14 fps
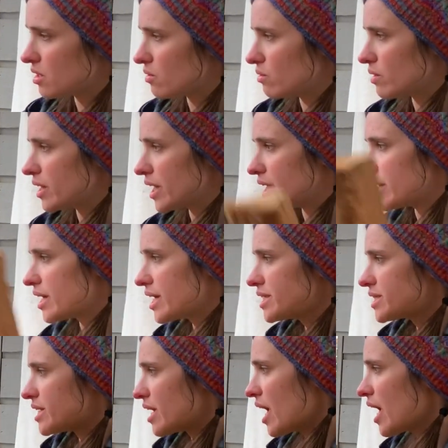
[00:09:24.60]
We'll get it
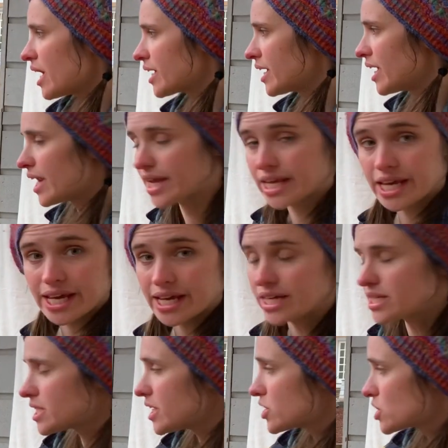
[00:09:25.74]
nice and hot again. I
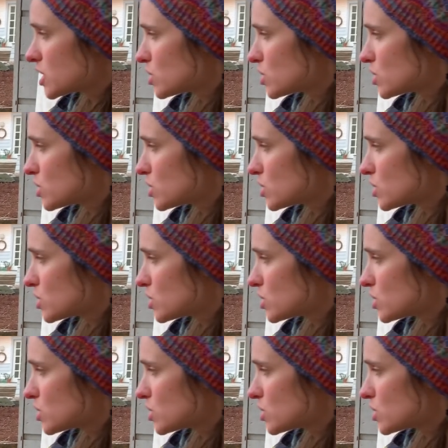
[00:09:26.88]
can't touch the